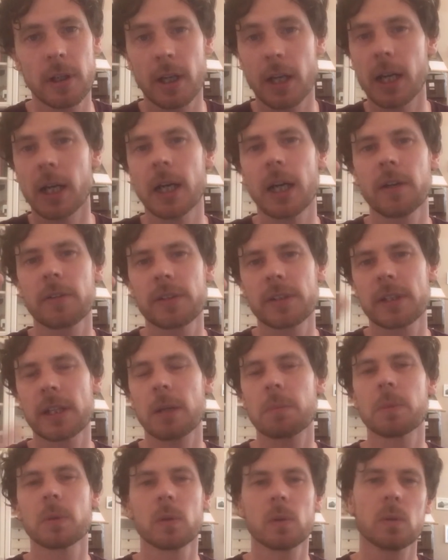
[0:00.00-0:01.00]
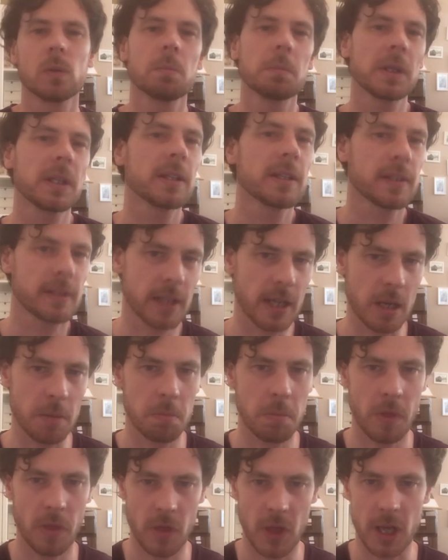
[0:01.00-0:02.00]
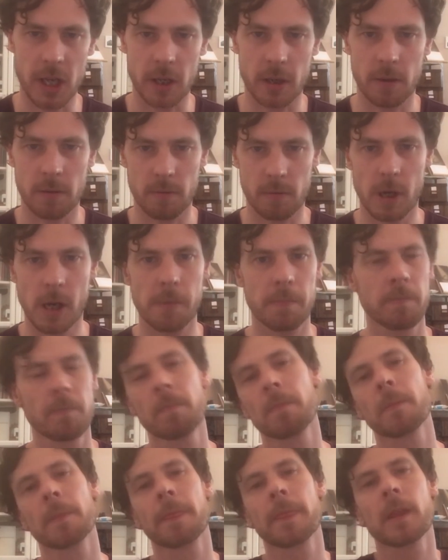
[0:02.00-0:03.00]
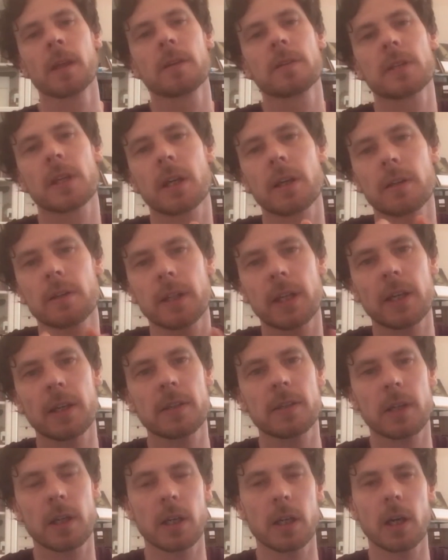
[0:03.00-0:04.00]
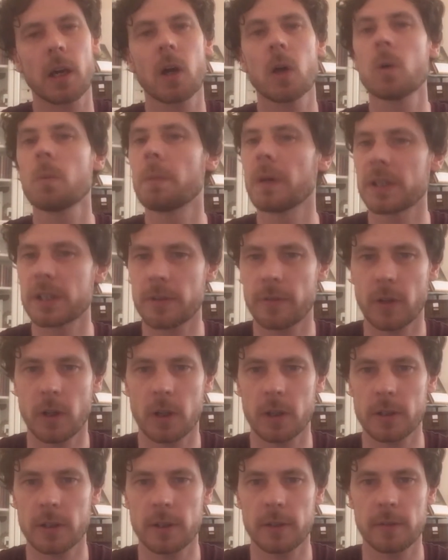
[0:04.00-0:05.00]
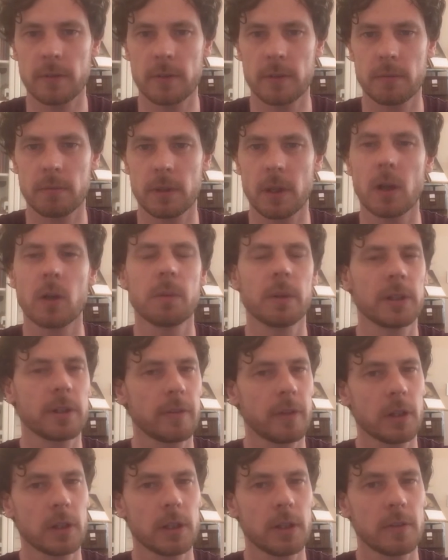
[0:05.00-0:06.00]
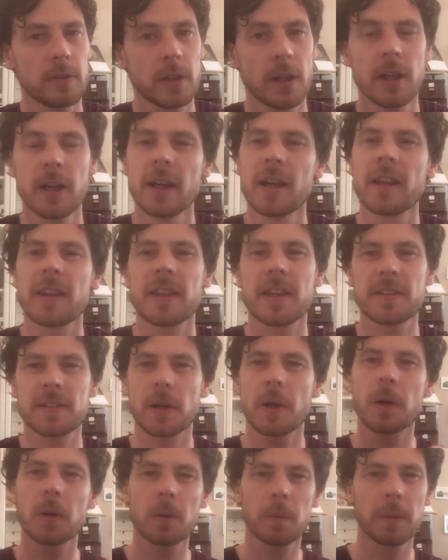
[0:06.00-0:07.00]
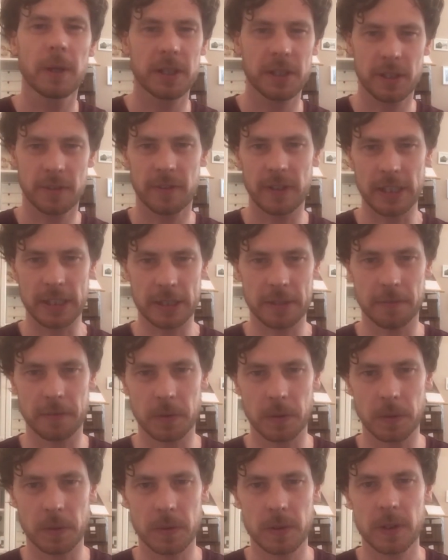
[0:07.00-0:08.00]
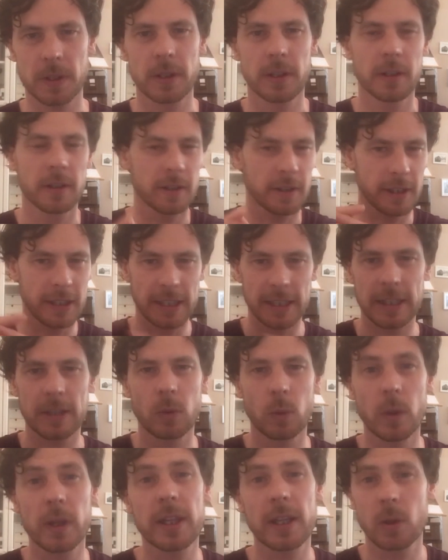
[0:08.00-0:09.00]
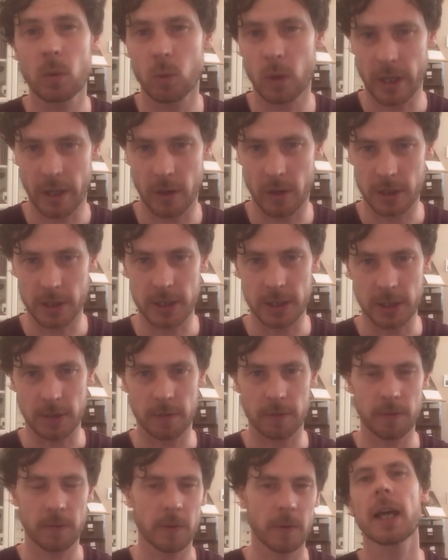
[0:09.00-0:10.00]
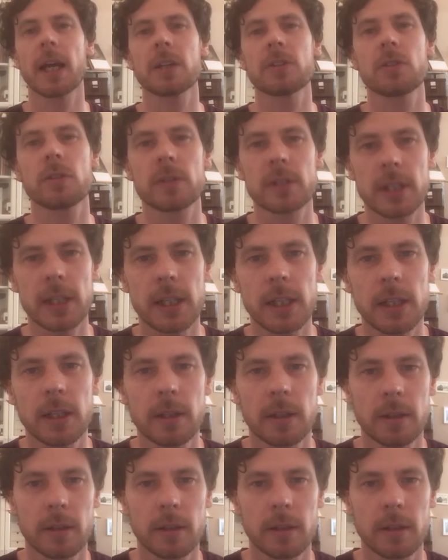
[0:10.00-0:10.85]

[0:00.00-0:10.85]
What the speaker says: a half step all mean the same thing, right? So there's a whole bunch of octaves, There's a whole bunch of intervals within one octave, as you see